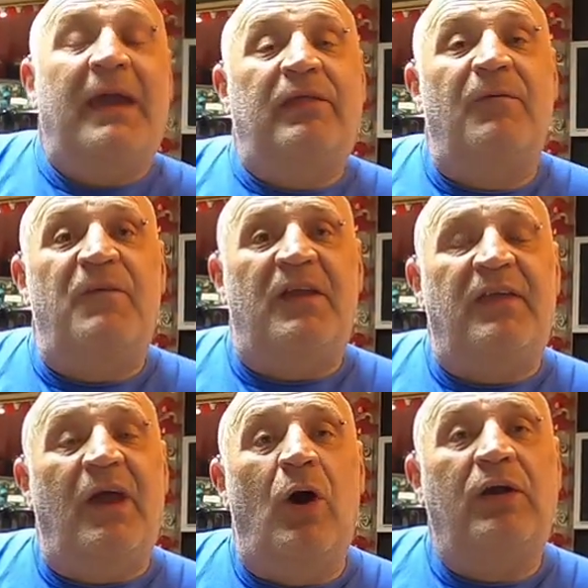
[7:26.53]
makes
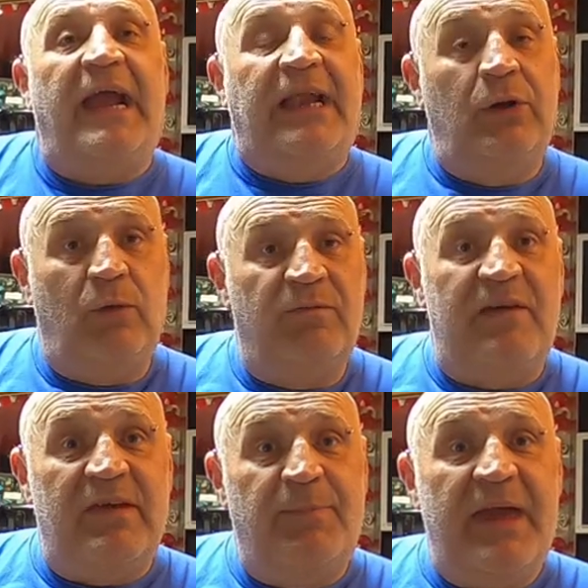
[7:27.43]
the arcade look
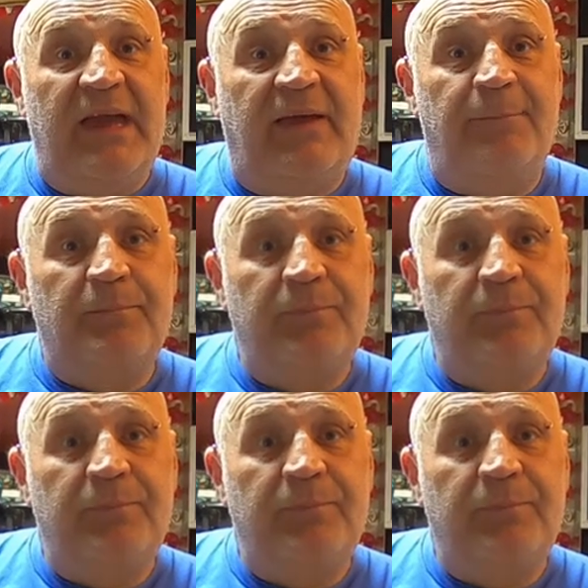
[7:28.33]
very big.